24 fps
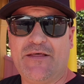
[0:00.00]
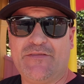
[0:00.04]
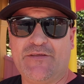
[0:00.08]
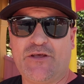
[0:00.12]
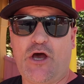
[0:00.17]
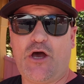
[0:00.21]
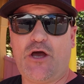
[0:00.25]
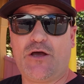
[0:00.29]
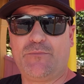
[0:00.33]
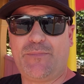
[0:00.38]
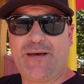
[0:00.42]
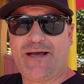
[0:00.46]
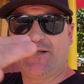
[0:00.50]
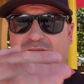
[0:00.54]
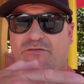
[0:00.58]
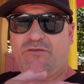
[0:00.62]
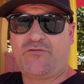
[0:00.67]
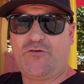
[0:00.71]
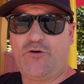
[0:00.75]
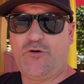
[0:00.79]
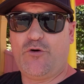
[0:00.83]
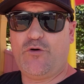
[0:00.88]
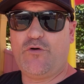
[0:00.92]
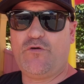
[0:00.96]
going back
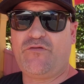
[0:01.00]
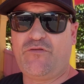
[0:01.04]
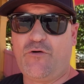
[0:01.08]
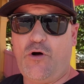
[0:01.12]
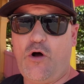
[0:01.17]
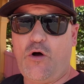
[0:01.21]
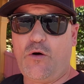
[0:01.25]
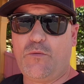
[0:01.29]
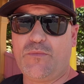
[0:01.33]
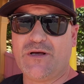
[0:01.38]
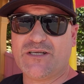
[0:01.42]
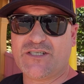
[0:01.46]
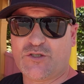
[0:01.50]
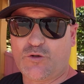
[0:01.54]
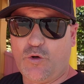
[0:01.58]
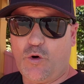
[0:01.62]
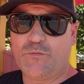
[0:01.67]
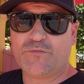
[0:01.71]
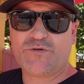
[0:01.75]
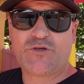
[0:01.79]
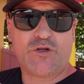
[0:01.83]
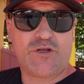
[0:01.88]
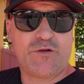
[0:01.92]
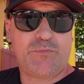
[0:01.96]
through from
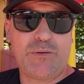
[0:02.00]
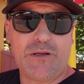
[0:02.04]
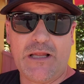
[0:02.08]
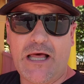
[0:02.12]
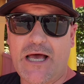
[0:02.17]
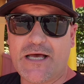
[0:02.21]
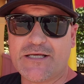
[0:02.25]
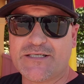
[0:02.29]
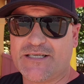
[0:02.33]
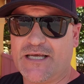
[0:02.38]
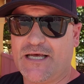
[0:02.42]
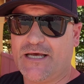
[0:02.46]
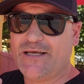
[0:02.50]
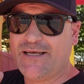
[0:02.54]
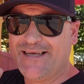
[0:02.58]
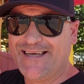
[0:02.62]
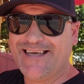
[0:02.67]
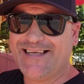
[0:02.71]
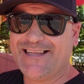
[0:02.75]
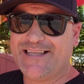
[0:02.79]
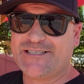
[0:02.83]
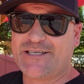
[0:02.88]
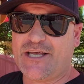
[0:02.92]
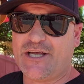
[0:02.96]
Storm to the Plaza.
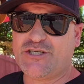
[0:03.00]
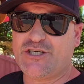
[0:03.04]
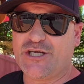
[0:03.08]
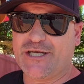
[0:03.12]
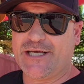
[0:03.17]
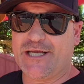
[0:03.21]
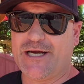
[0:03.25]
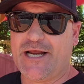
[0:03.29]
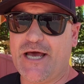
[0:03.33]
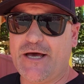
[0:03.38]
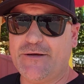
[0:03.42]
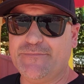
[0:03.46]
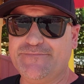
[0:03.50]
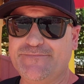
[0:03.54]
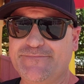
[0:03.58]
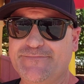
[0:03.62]
Let's go check it out.